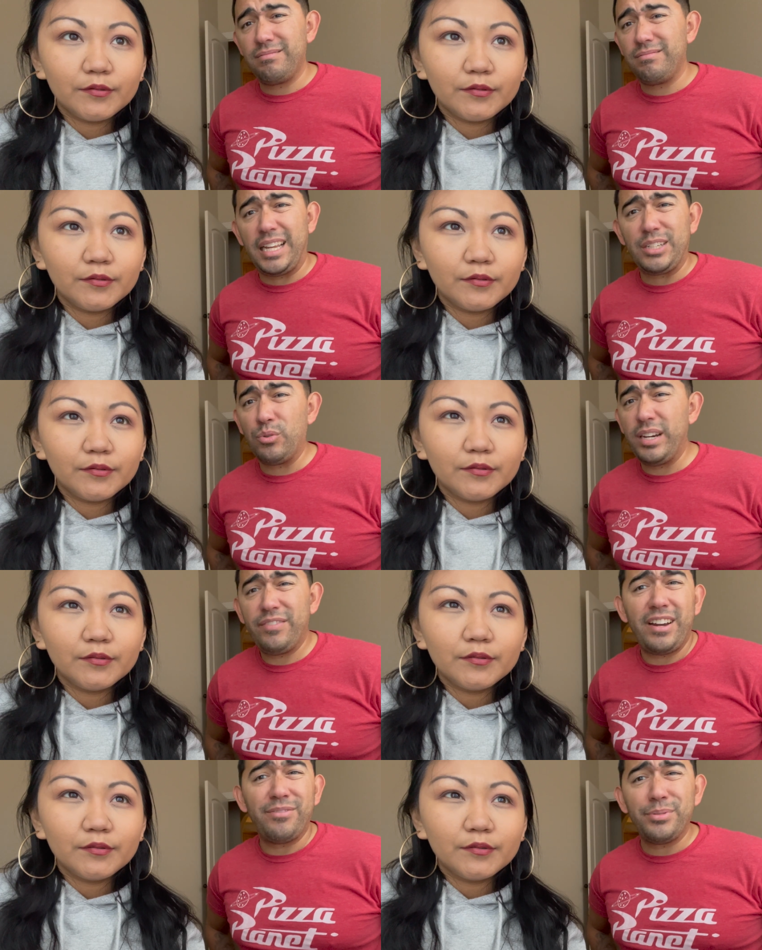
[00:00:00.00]
Speaker 1: like
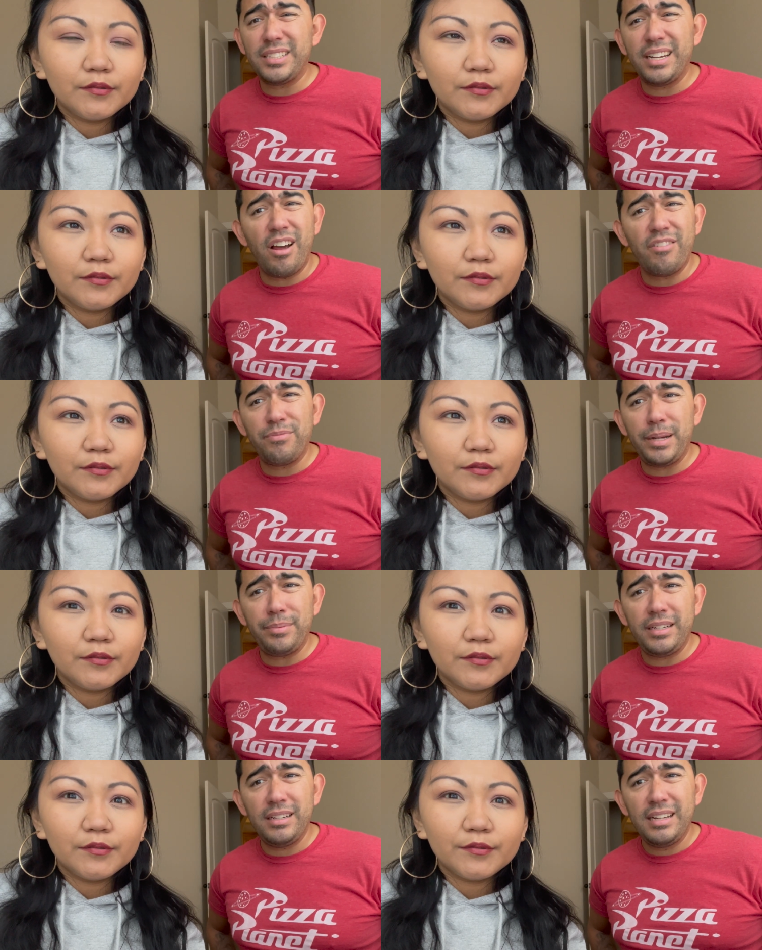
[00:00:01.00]
25% off
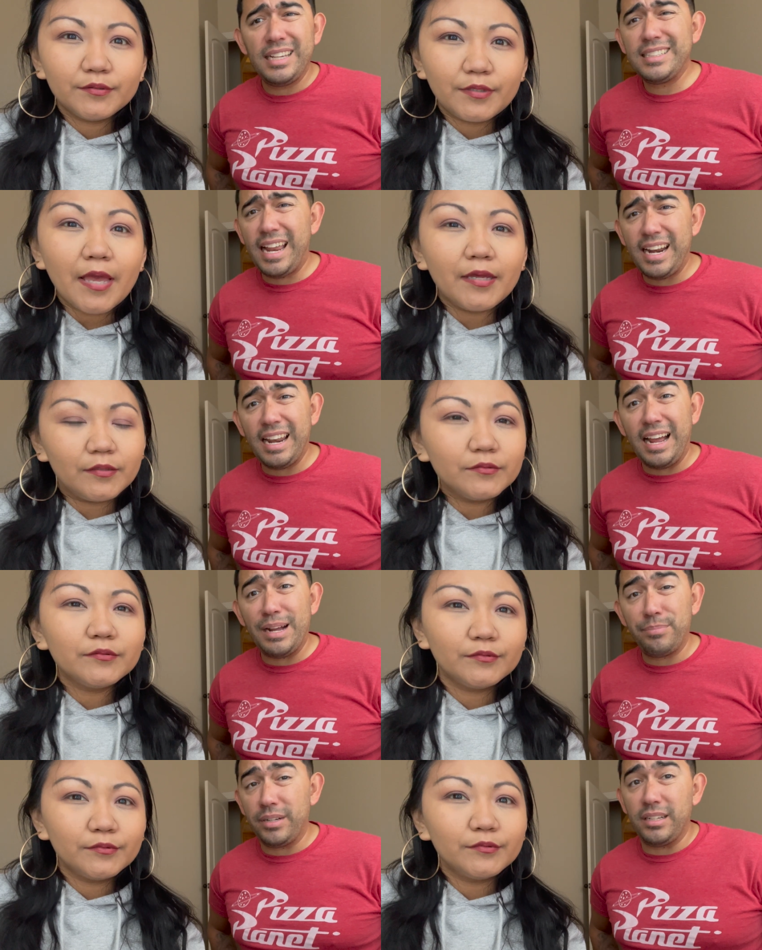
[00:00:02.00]
maybe. It's not a
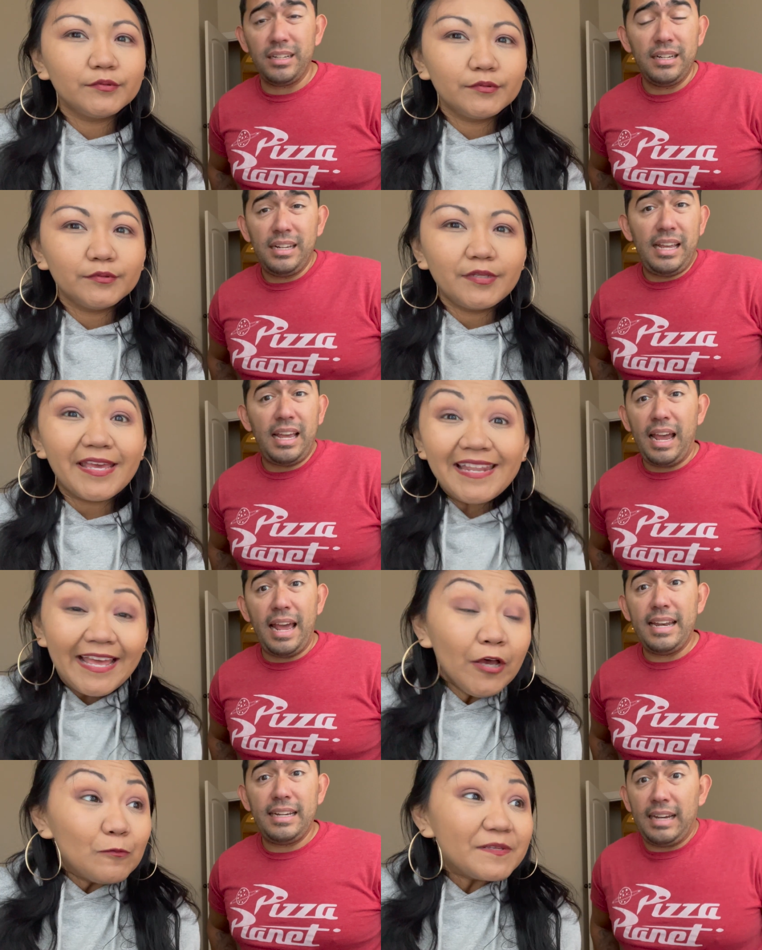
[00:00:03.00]
lot, but it
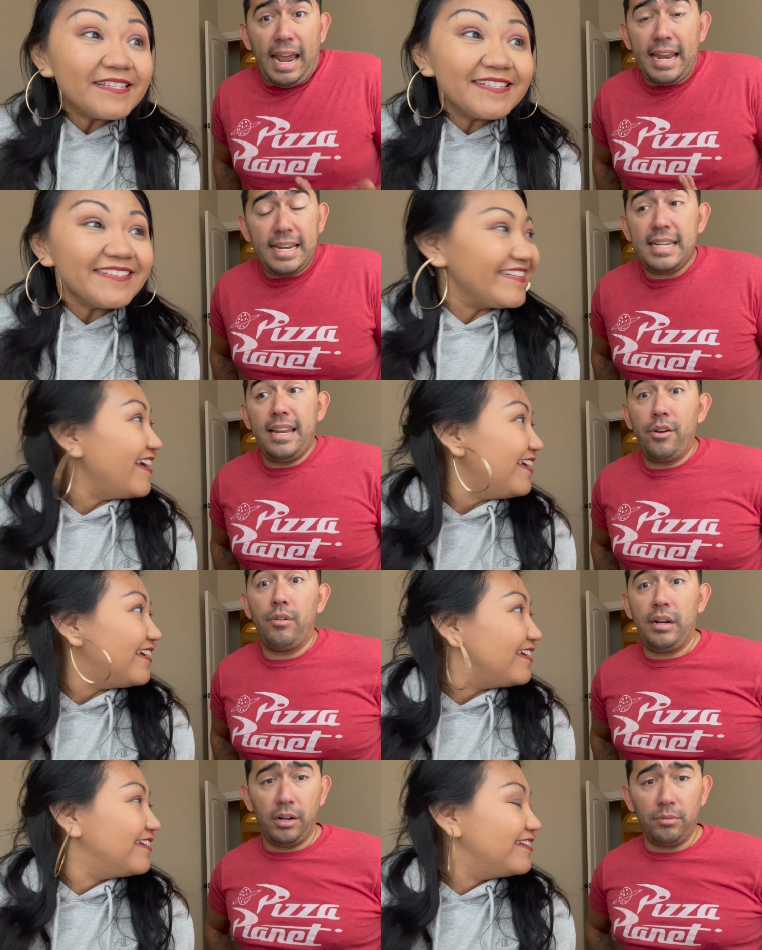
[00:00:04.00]
helps. Any little
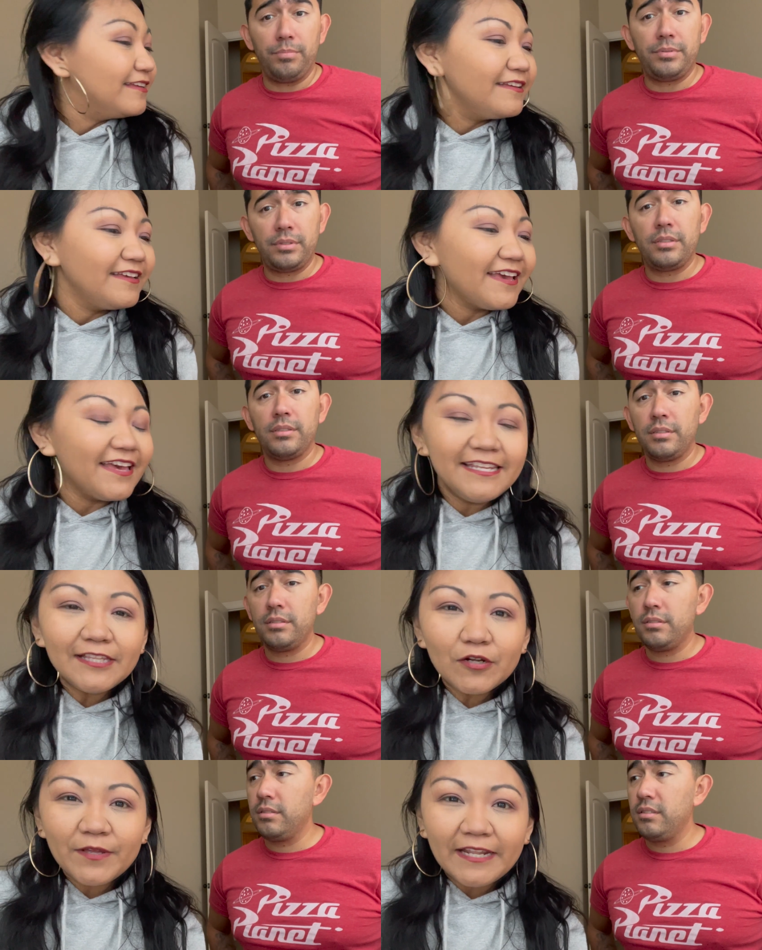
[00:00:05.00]
helps.
Speaker 2: Any
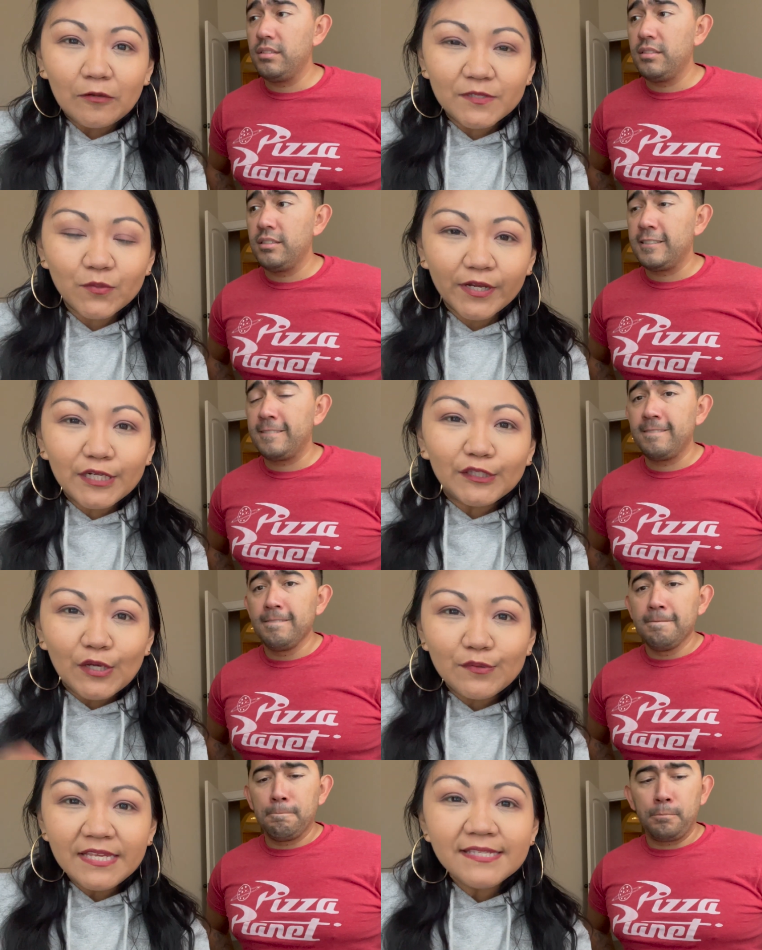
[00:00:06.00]
little bit helps. So we're going to
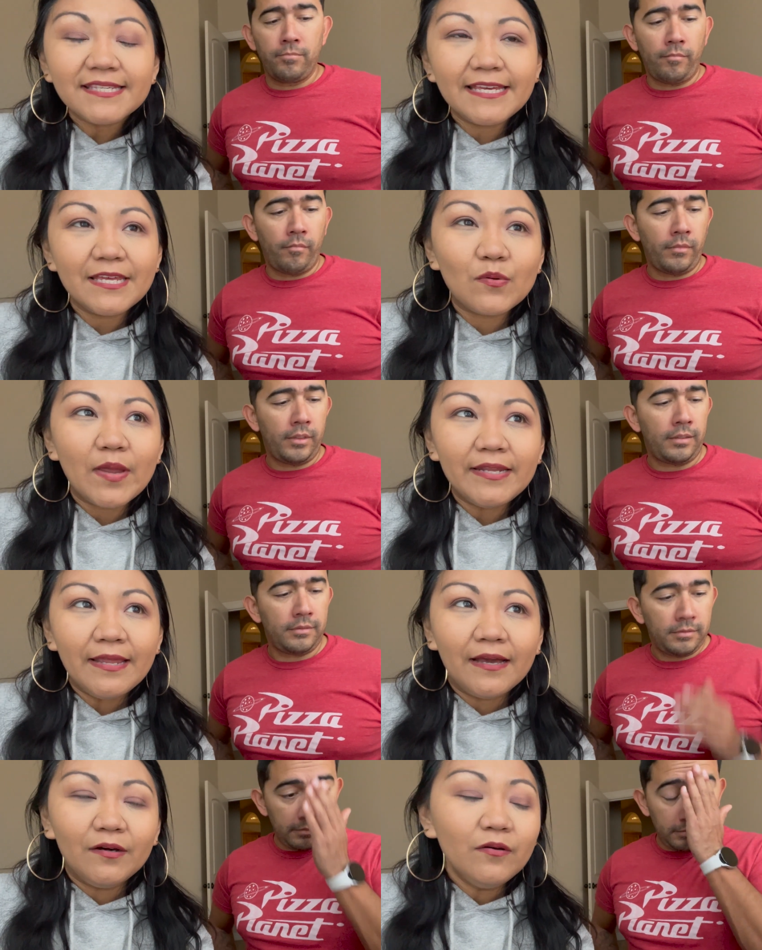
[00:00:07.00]
load these in right
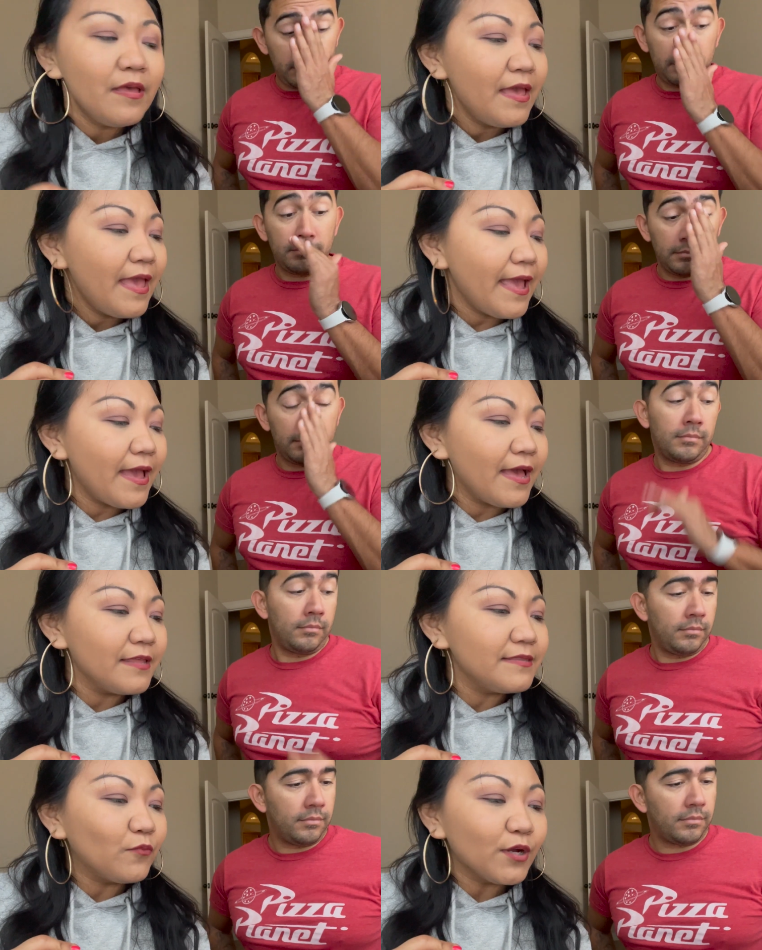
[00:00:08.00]
now,
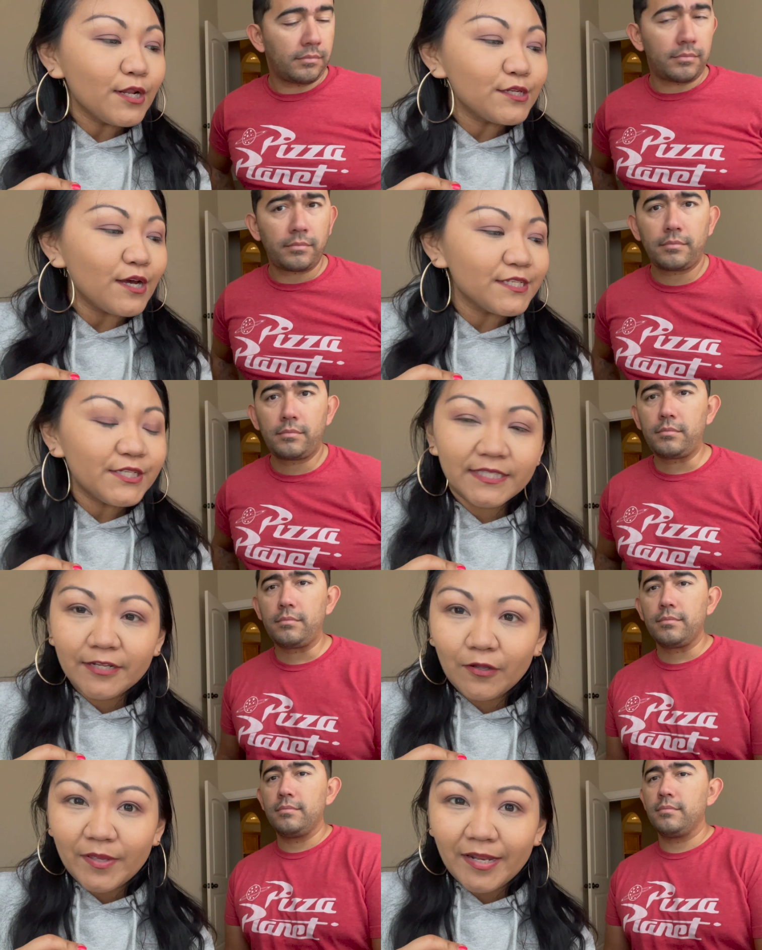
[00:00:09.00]
and then we're going to talk to you a
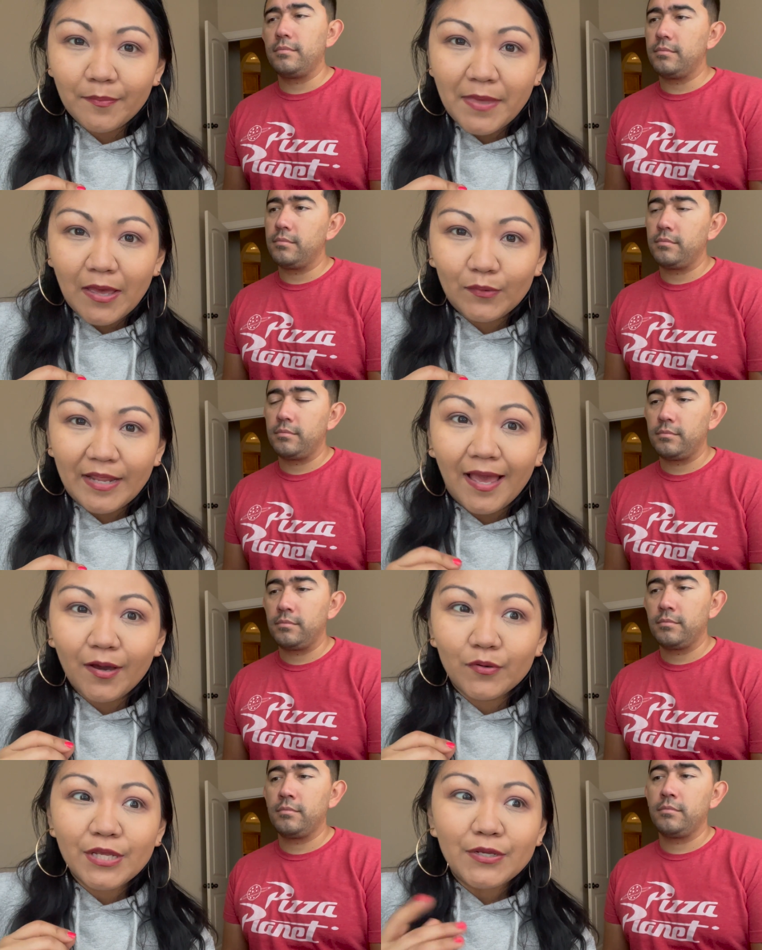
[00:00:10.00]
little bit about
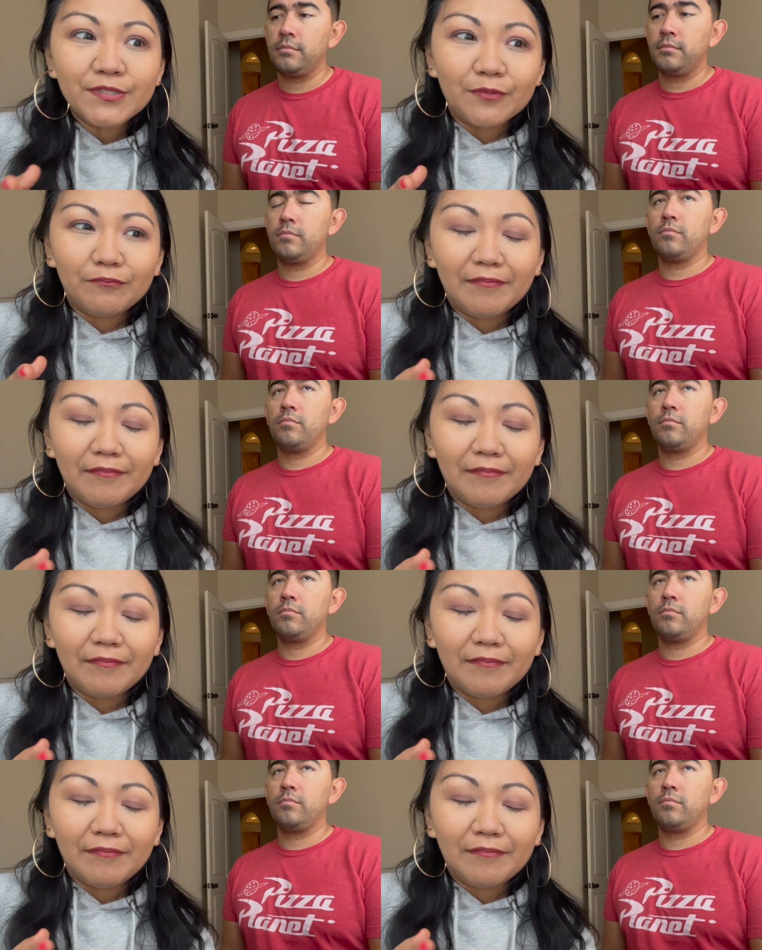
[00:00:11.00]
how to use them,